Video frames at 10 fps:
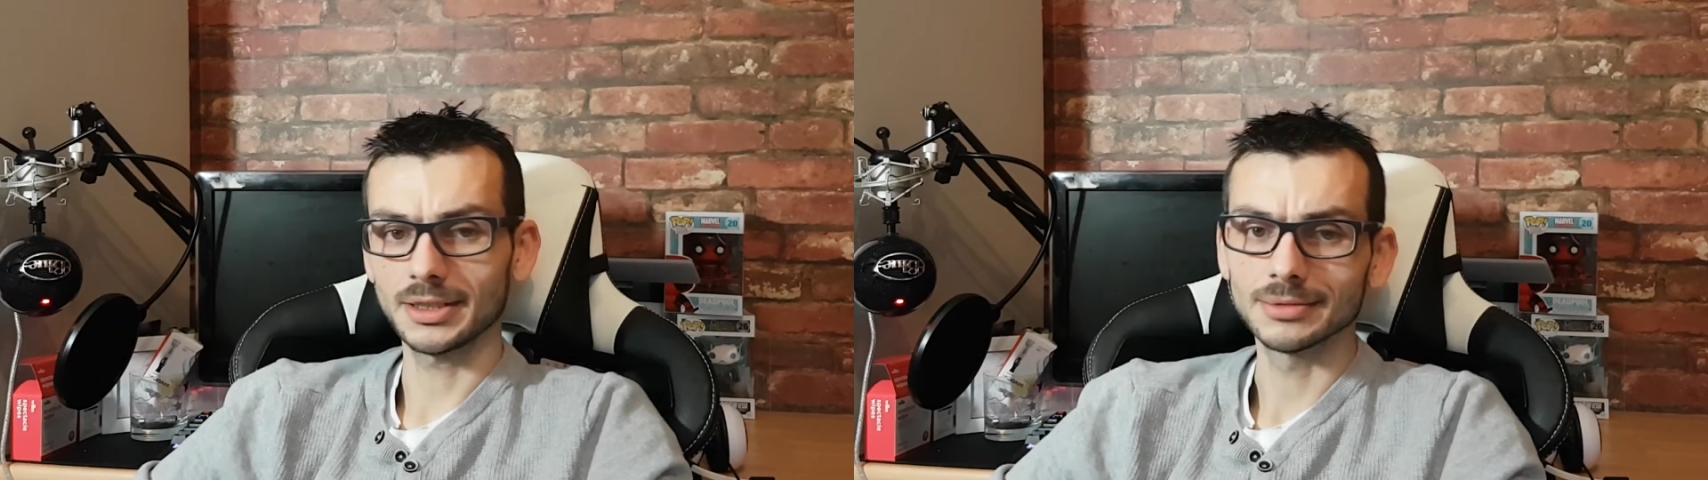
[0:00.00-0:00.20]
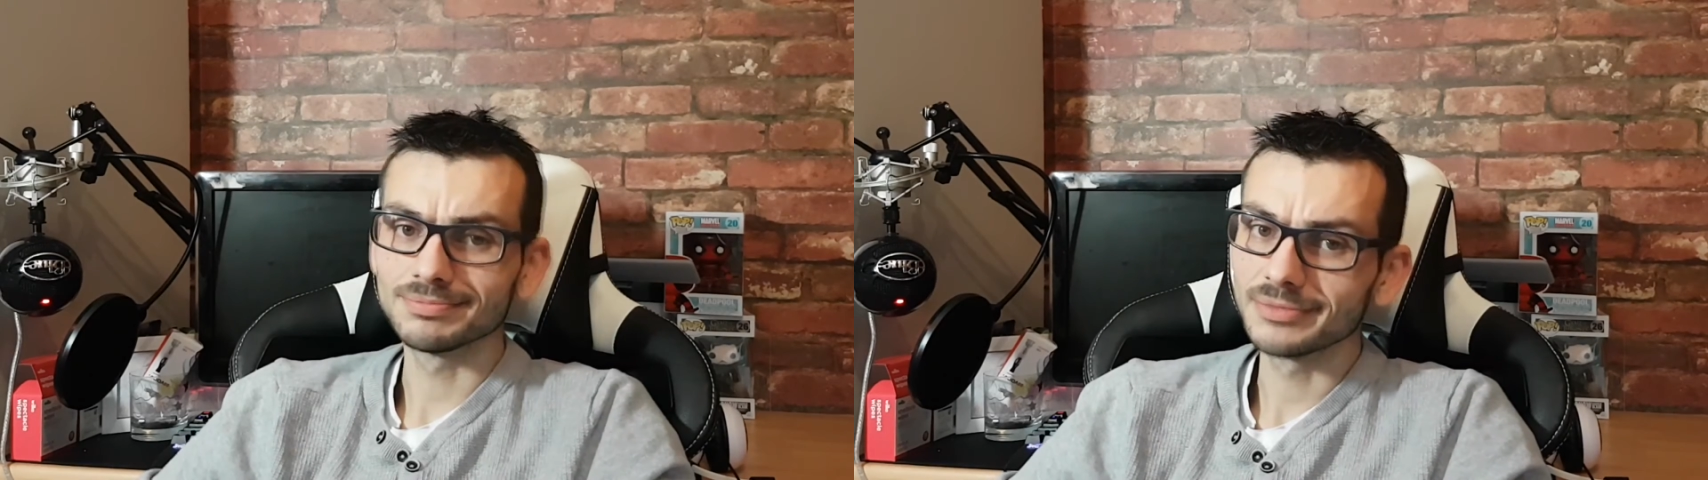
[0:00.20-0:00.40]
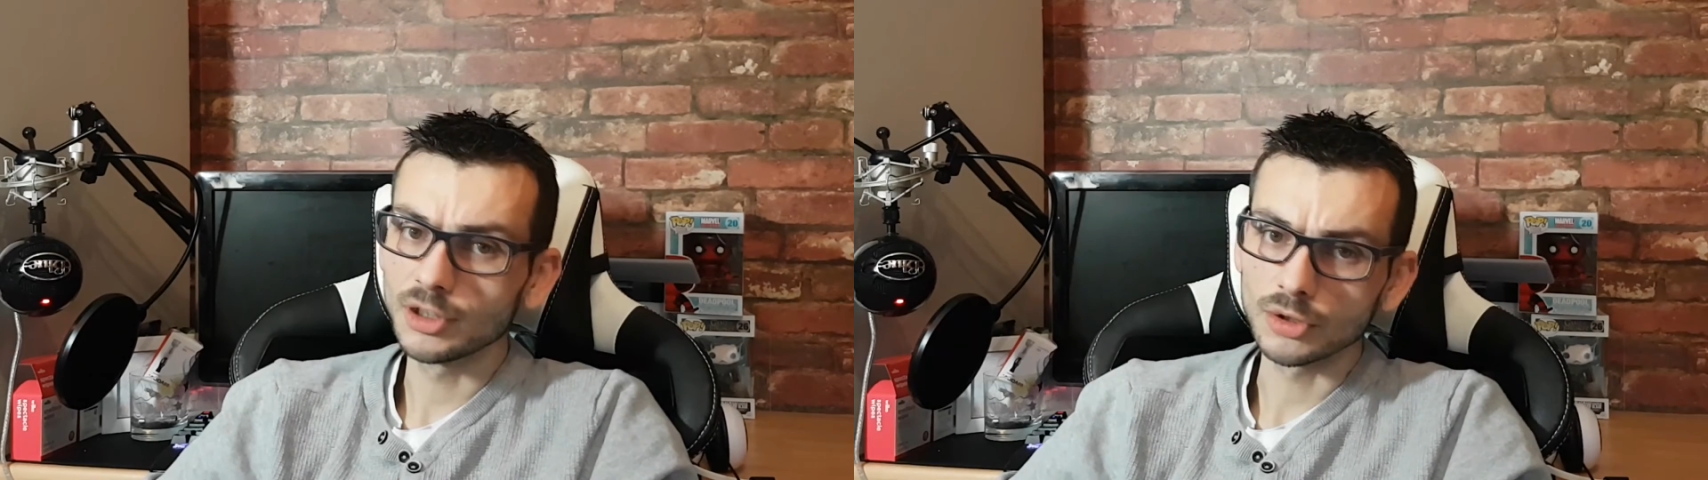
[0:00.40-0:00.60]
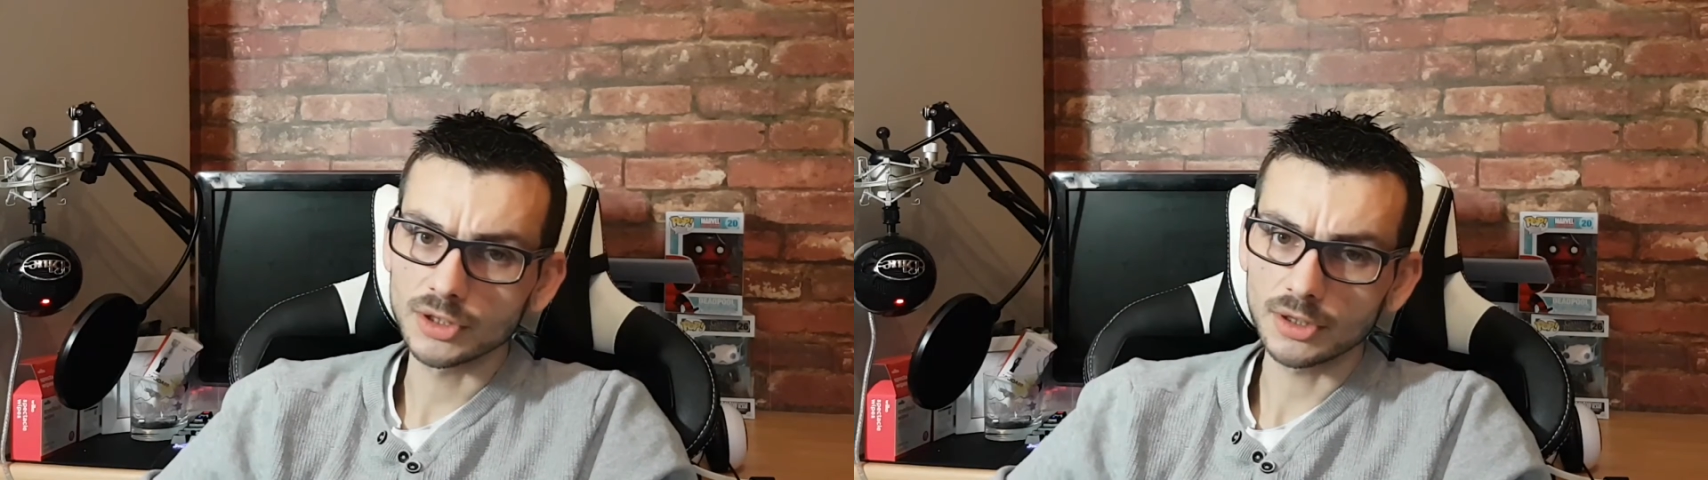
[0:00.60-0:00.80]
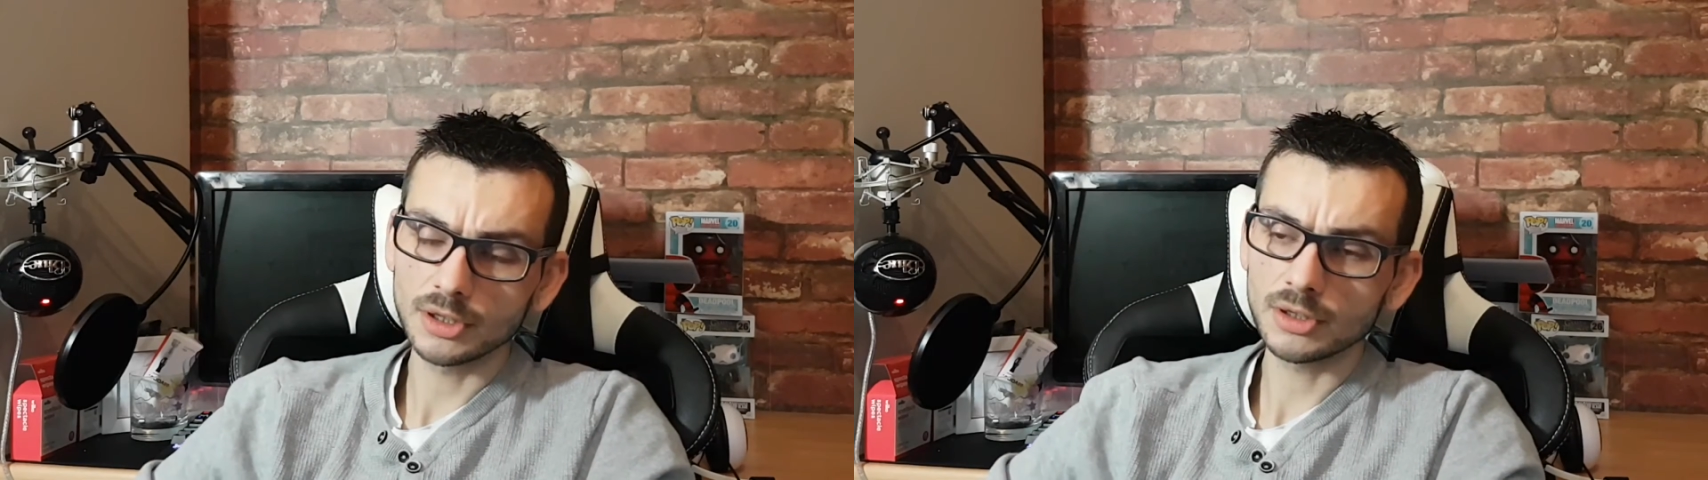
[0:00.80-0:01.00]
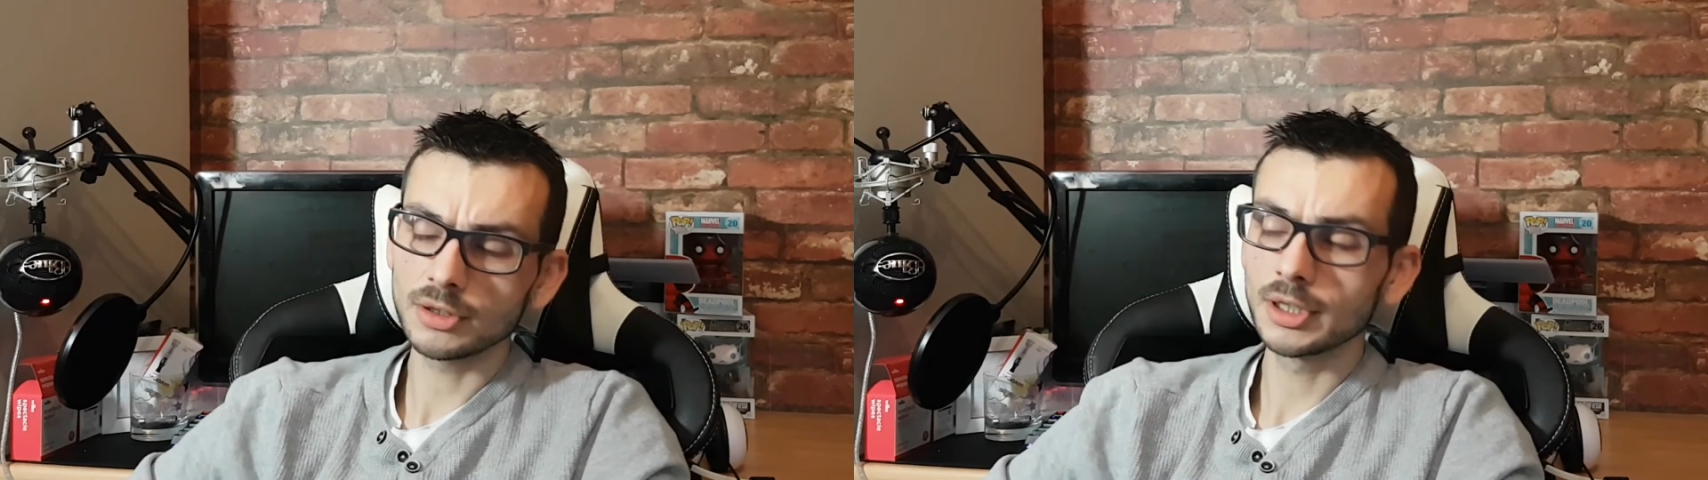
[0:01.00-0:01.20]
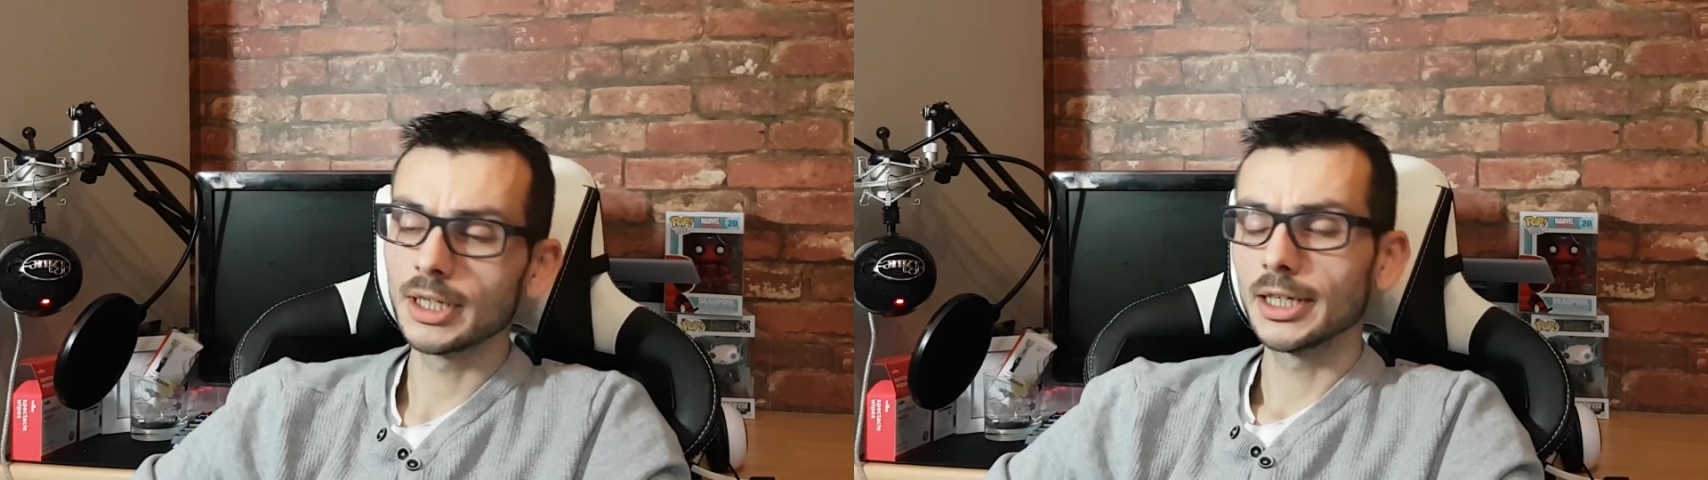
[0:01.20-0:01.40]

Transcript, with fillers: and those are your